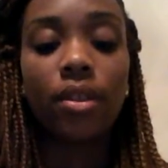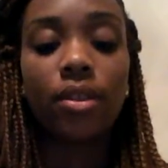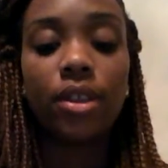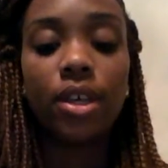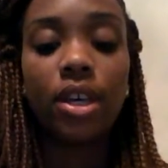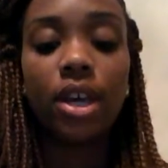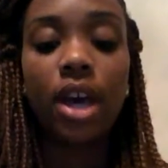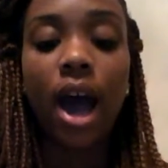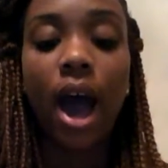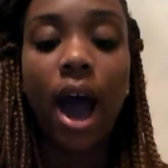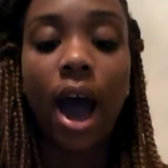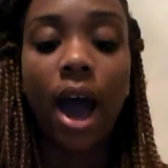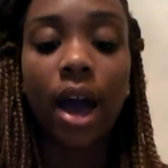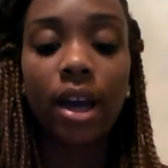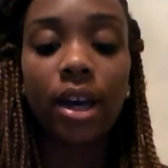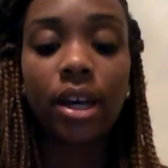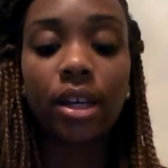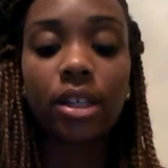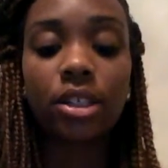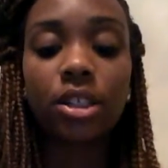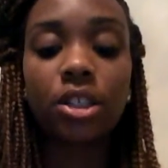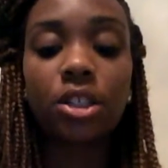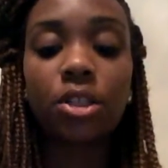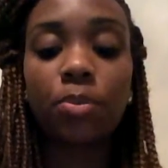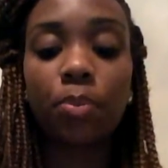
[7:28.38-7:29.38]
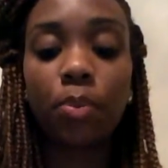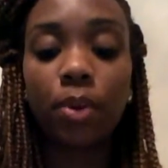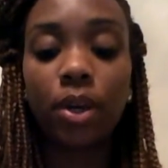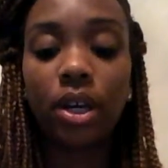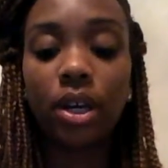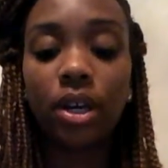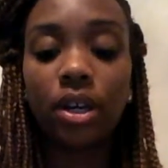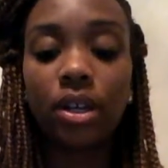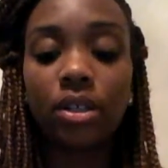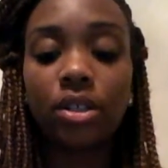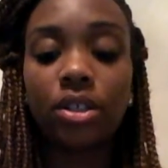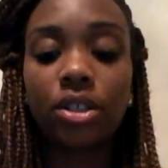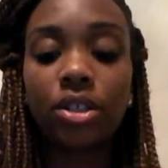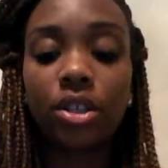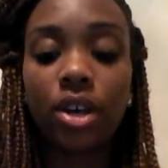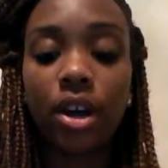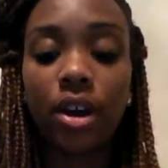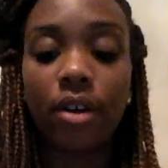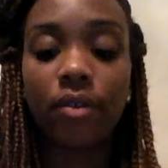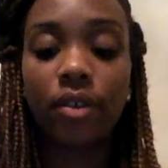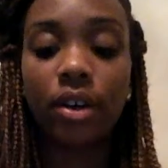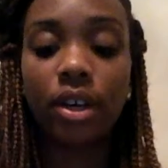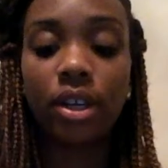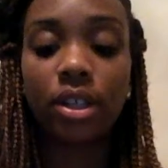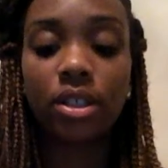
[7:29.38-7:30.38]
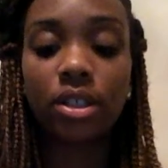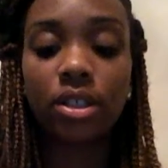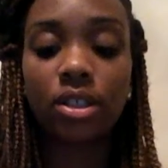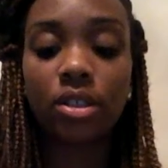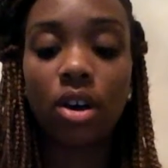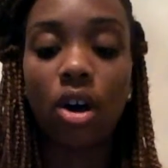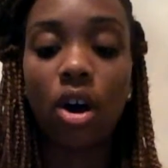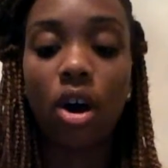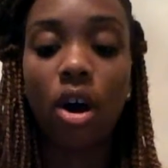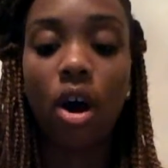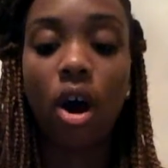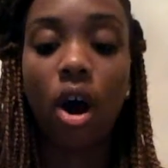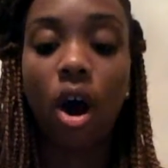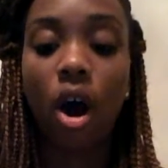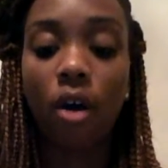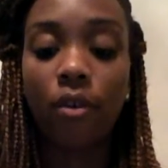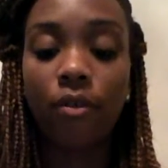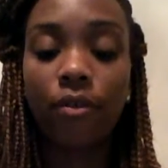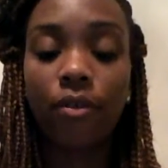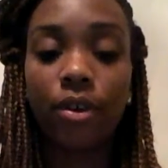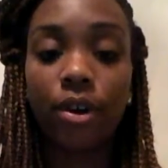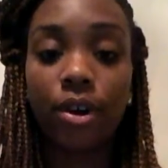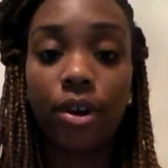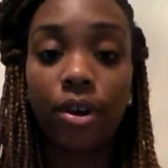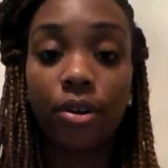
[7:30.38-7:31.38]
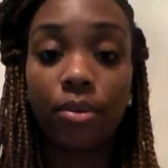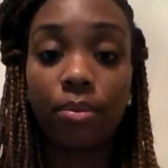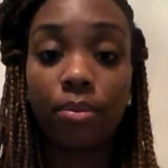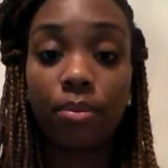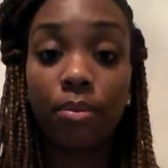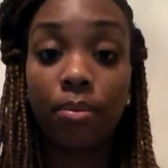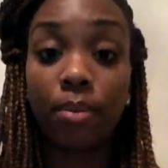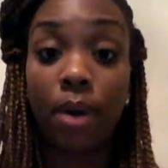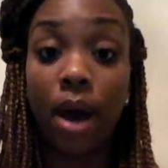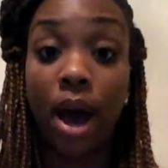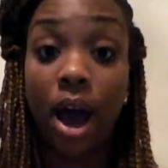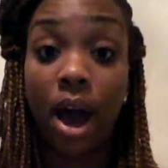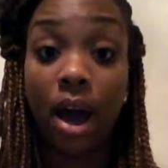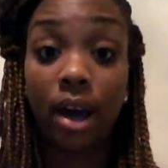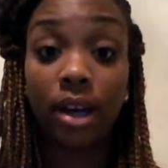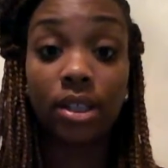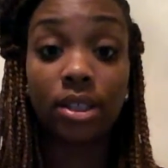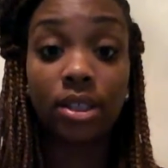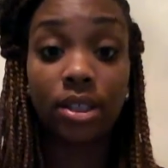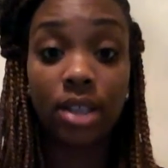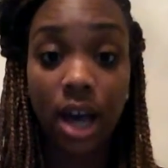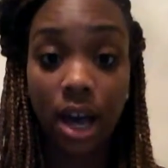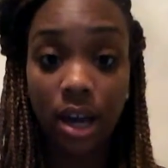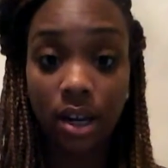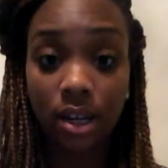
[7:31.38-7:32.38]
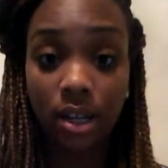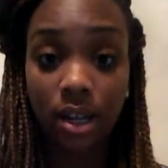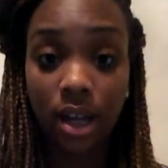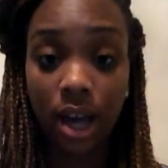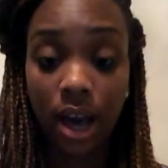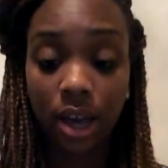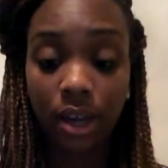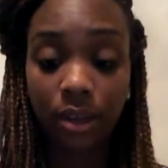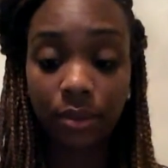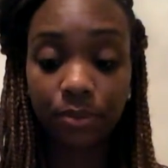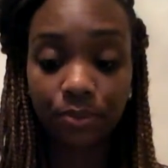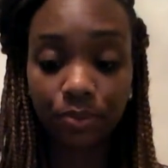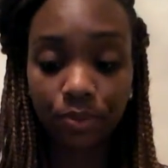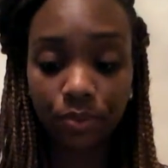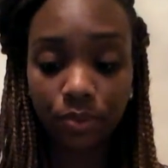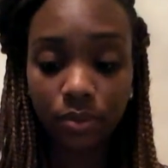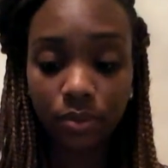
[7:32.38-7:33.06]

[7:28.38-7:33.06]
The highest speed service offered by satellite